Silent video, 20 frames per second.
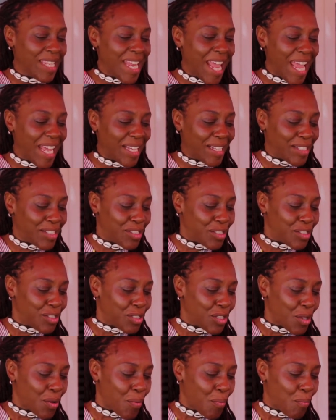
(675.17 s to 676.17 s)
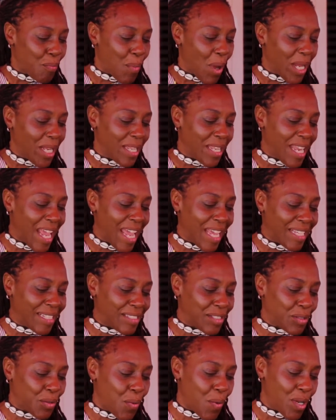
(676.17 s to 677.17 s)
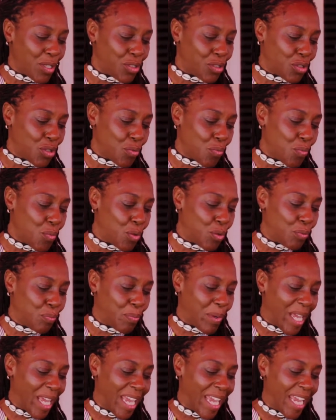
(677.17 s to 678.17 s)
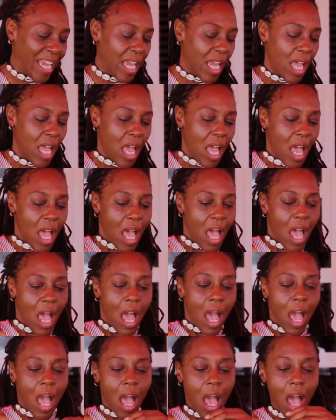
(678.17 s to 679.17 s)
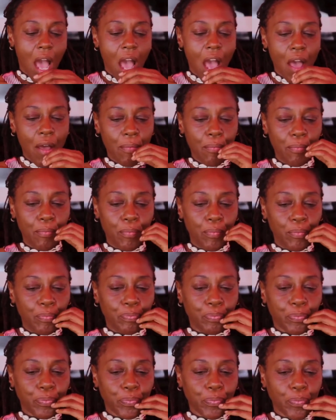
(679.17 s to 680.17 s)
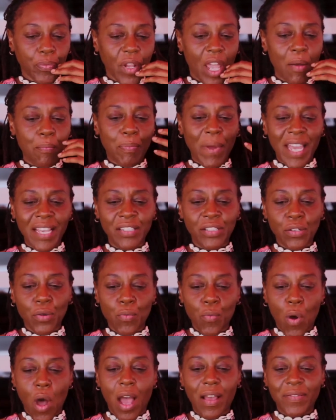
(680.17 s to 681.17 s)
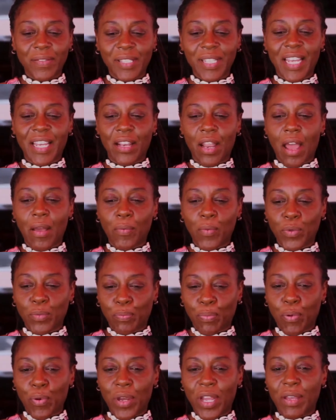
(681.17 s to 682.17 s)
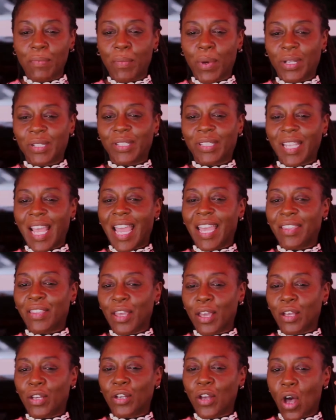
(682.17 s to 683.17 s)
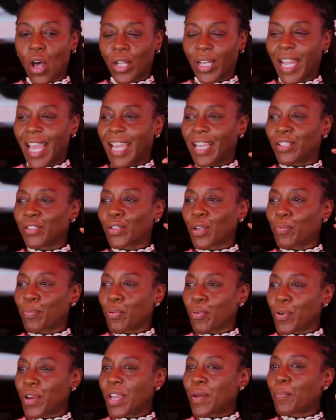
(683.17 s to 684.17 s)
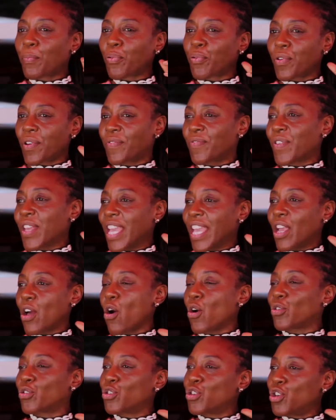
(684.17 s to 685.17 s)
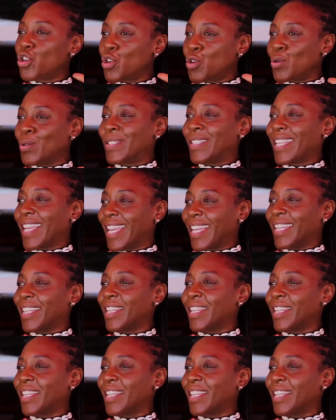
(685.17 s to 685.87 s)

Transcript: next question would be, and based on what I've seen, I would pretty much say that Ghanaians are pretty privy on using